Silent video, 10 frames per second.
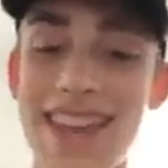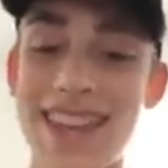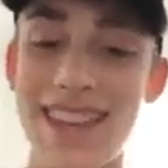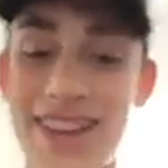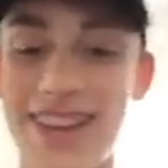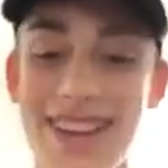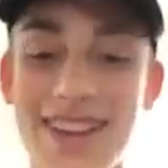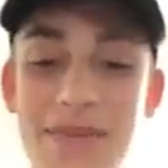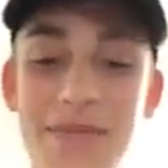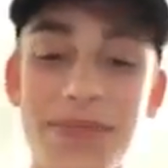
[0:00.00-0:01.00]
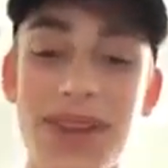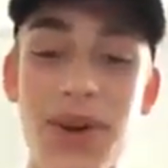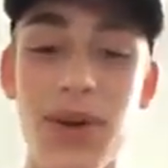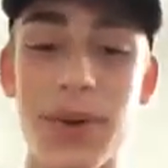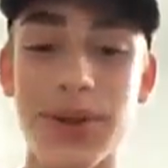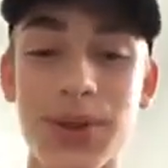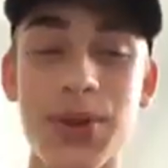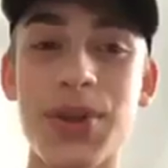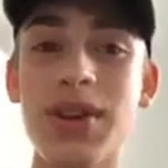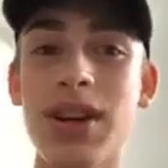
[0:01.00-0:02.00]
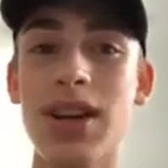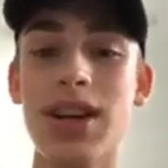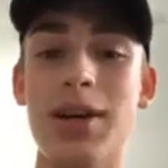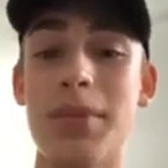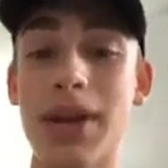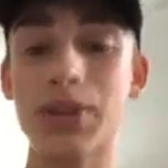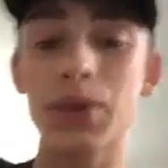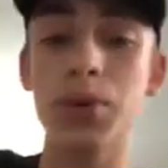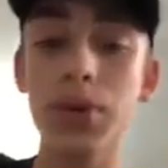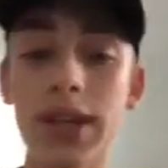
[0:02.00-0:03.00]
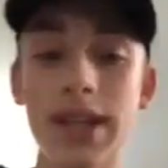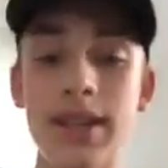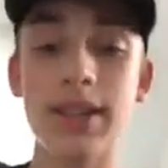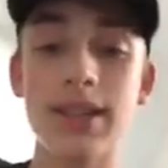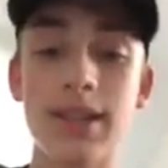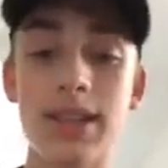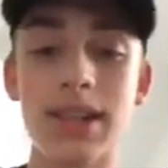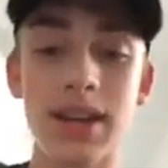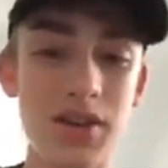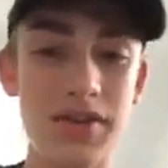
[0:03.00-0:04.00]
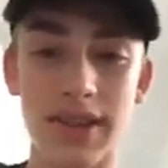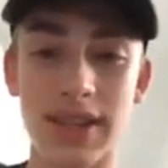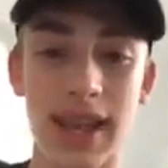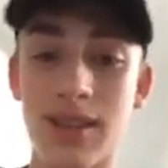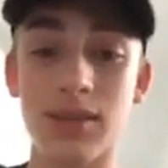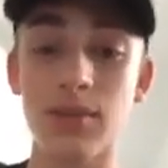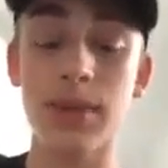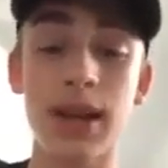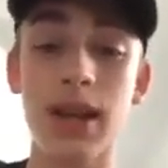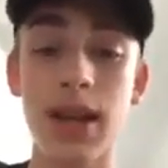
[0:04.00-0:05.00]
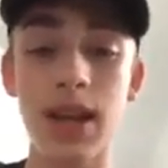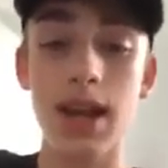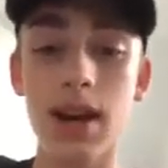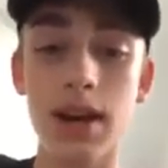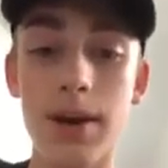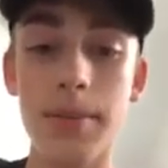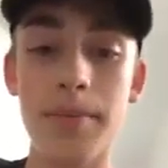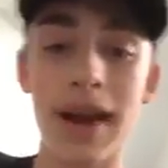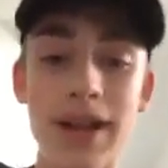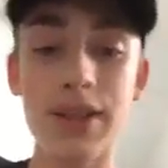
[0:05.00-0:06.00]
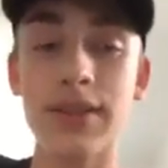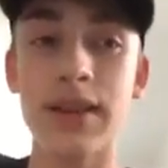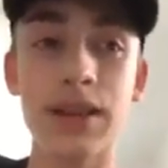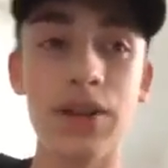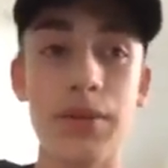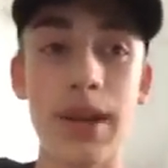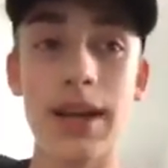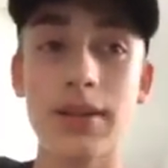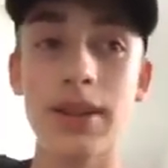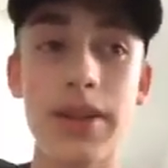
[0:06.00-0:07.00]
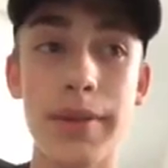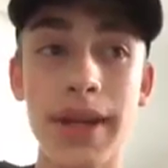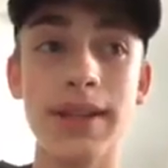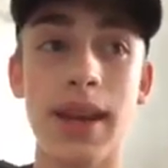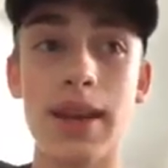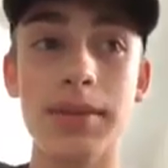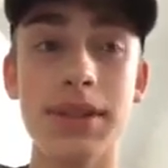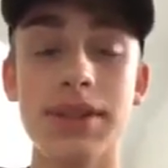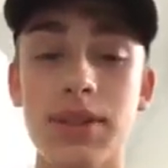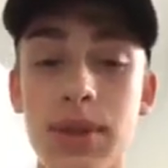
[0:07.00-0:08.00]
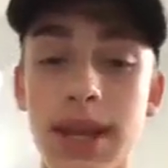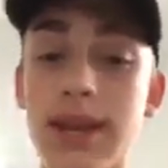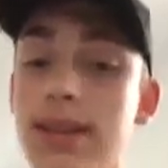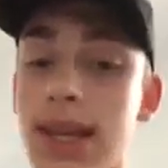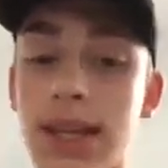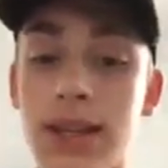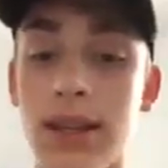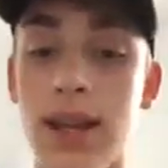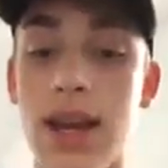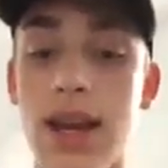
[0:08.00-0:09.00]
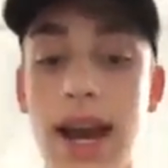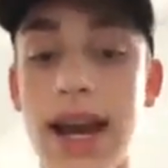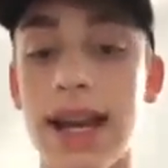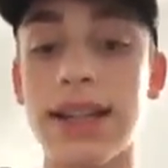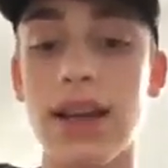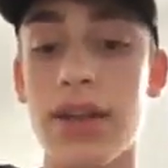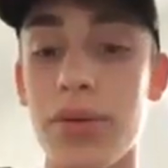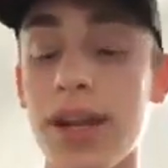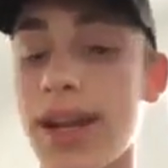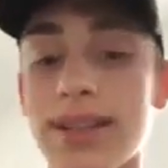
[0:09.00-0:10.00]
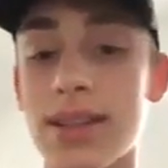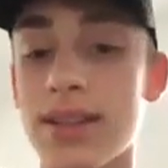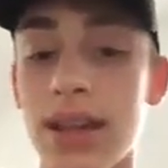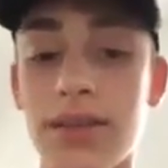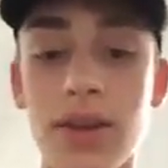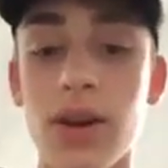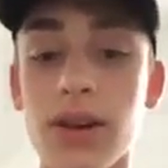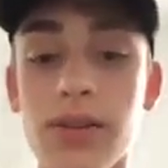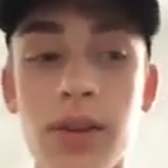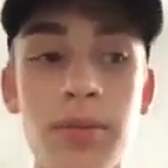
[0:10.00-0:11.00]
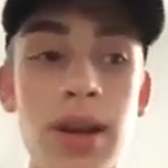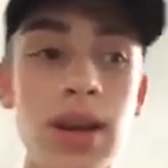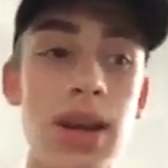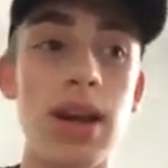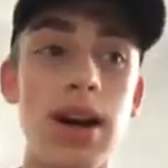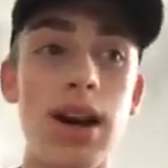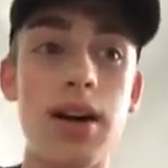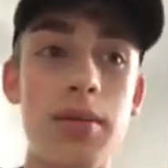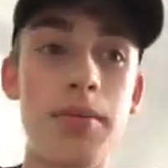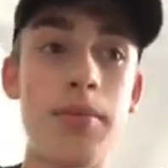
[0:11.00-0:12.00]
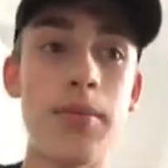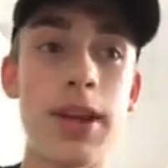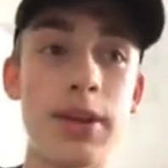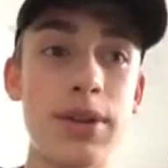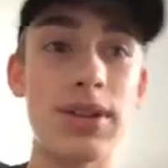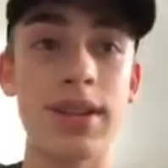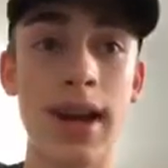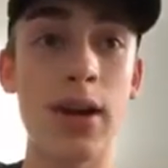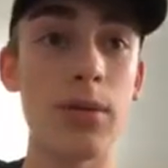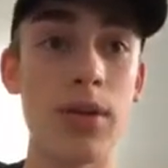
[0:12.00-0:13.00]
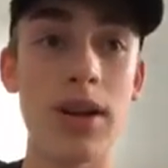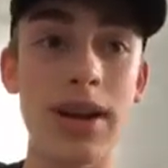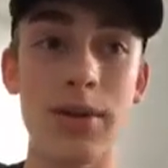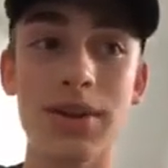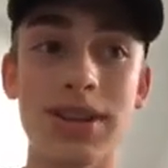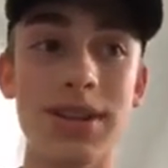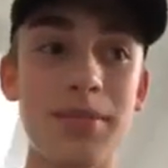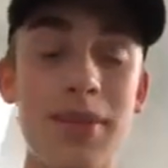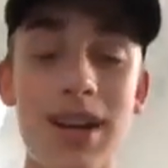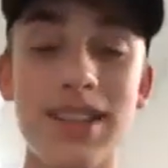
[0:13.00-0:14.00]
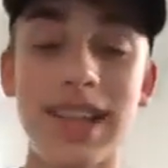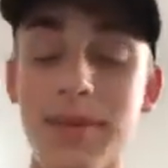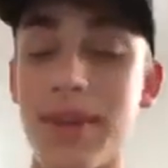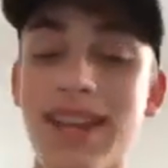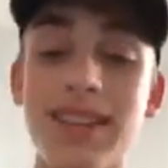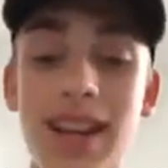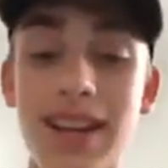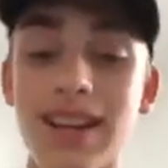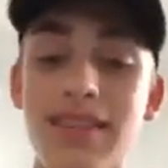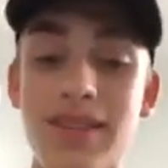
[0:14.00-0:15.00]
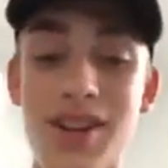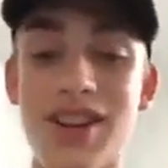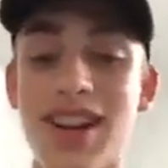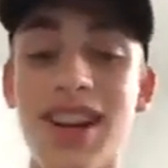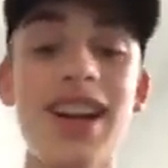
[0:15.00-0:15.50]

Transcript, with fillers: Thank you. What about school? My school is I don't know if it's canceled, but um, I just finished three. I did three exams in two days, and I had like three days to study for all of them. Um, it was terrible. There was some uh, same day studying for sure.